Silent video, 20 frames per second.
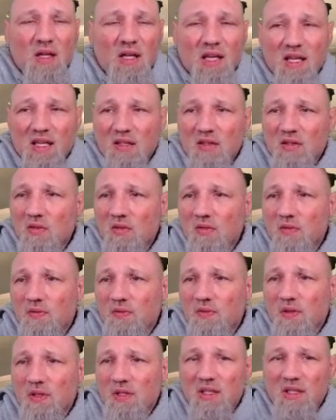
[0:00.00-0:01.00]
And can do a
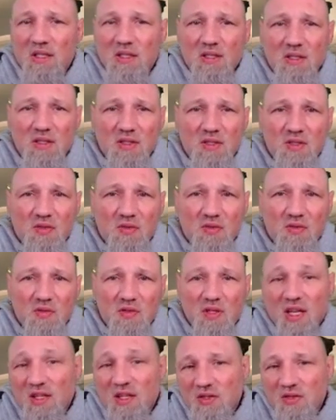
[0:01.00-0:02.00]
freeze.
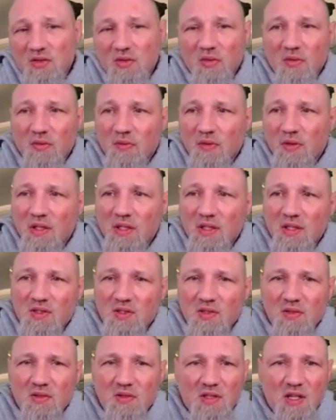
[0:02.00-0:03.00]
Chance of doing a
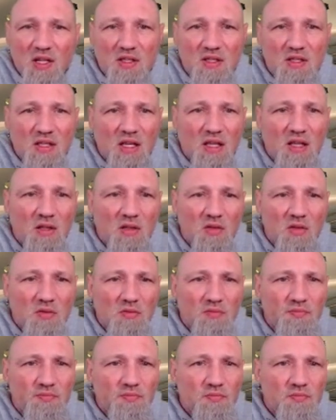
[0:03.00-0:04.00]
freeze. Chance is kind of
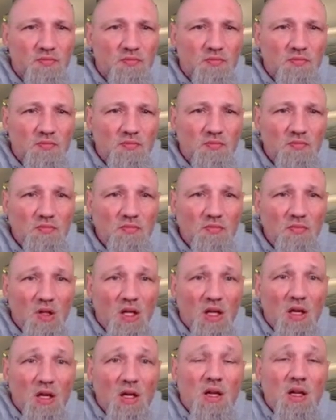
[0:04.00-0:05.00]
low.
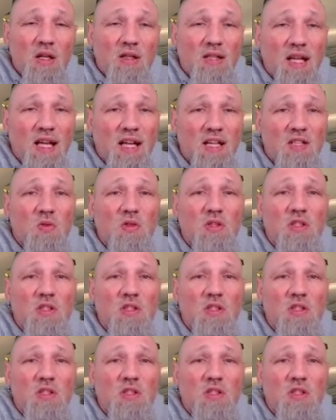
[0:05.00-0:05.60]
Attacks